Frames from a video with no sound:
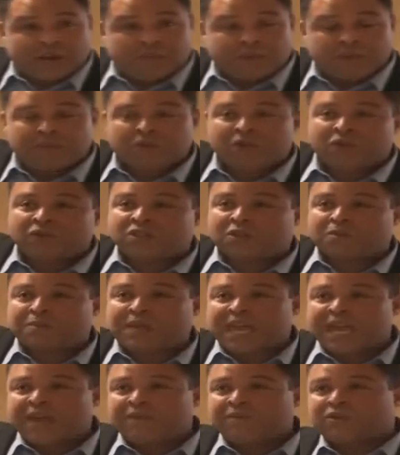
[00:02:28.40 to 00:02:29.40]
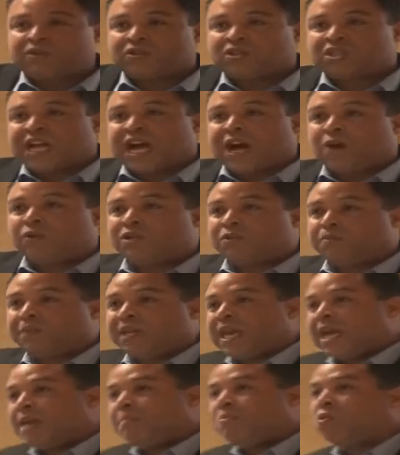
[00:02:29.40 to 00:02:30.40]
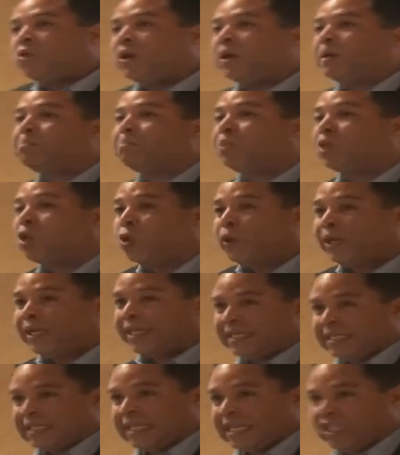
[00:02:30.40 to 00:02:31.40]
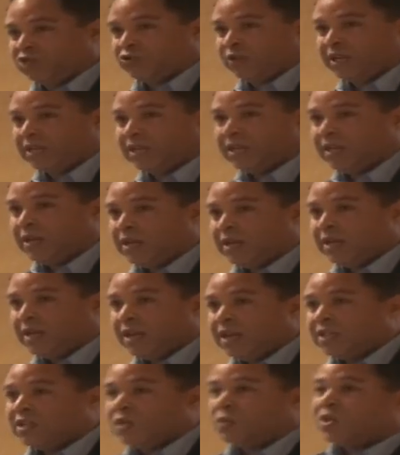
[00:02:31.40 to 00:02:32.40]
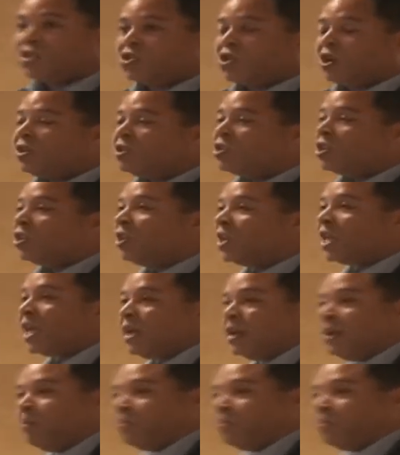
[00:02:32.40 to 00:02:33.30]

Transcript: and we moved to the behavioral style, which became more employee-centric. So we started to look at